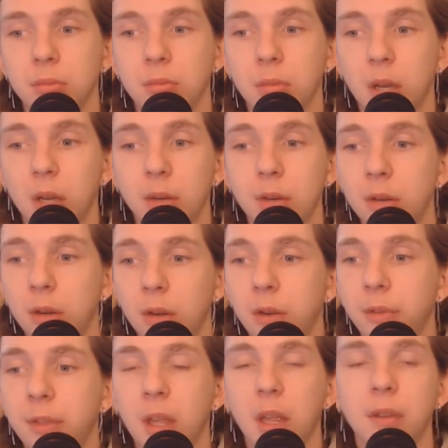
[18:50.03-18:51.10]
I don't know
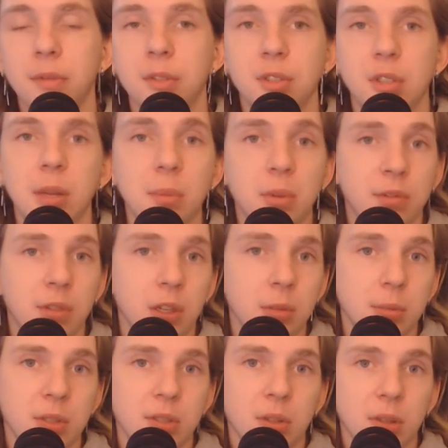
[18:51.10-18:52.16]
if they have the same
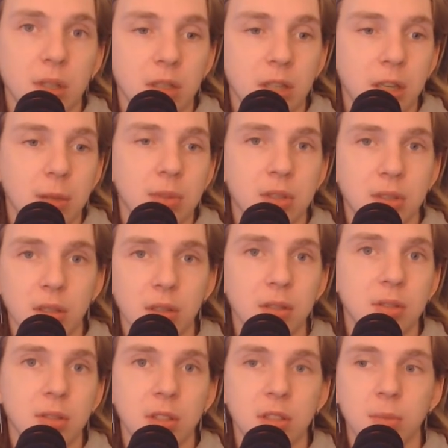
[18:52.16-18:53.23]
developers on the team still
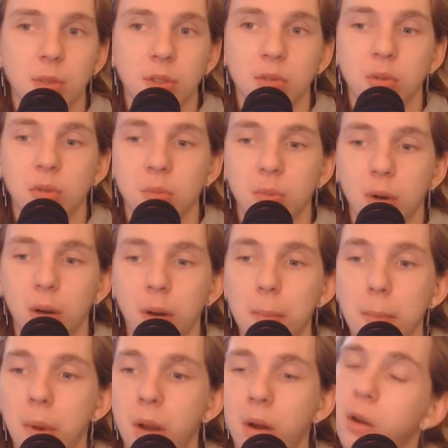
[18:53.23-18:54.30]
since Metroid
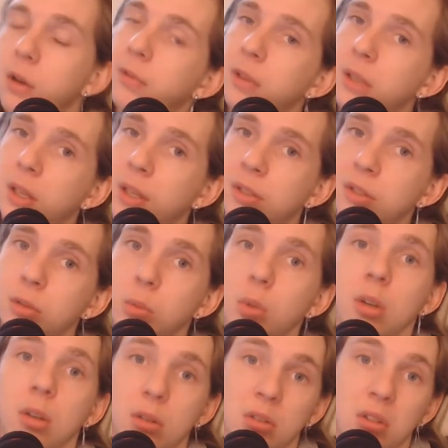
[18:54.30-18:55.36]
Prime, but hopefully they
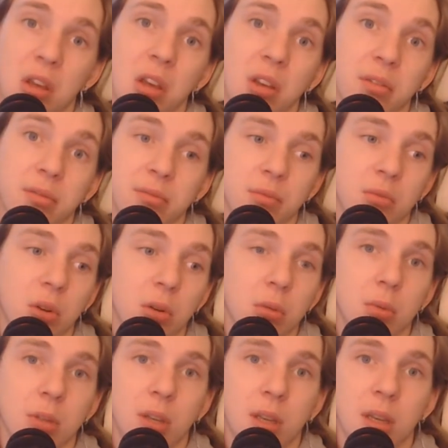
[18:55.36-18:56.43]
still have got
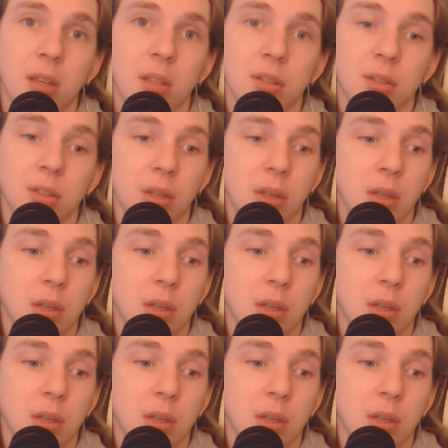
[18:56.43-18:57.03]
what it has.